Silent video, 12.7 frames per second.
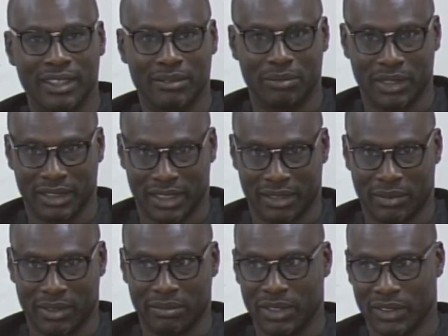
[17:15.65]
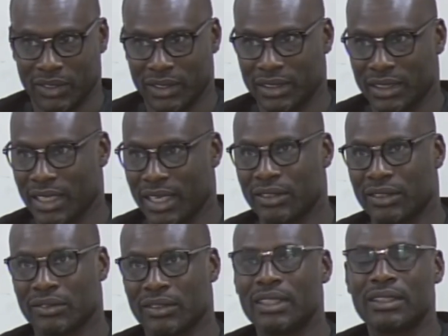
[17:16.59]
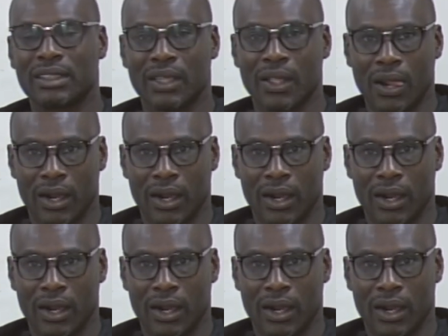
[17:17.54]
in peacekeeping missions around the world.